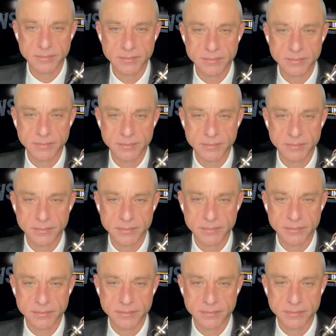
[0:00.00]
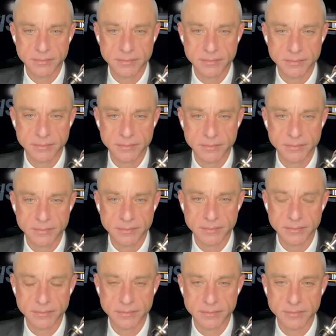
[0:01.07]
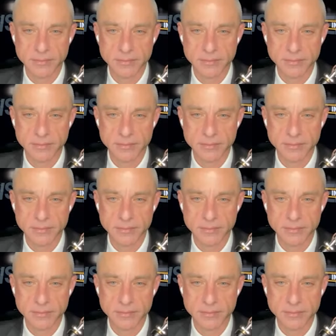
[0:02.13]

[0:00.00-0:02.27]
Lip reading: [no speech]